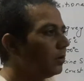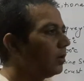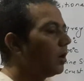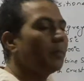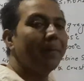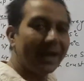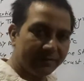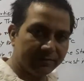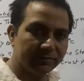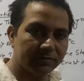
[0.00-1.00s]
or
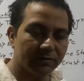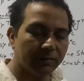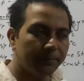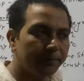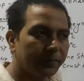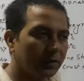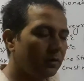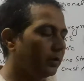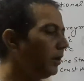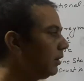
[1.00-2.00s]
matters.
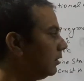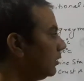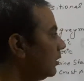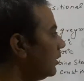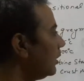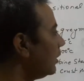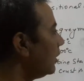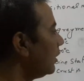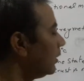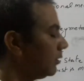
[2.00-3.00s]
Okay.
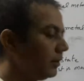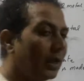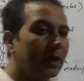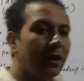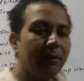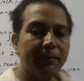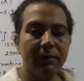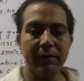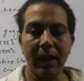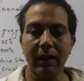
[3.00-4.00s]
Then
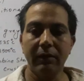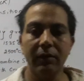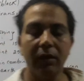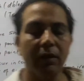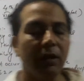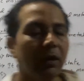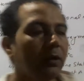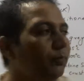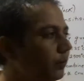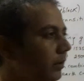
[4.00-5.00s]
after that,
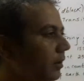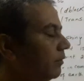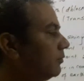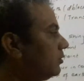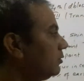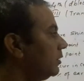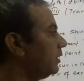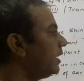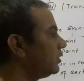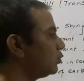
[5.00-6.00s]
if we comes to the
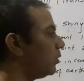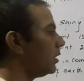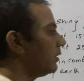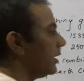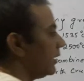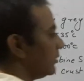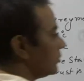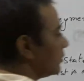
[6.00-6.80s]
next word, that is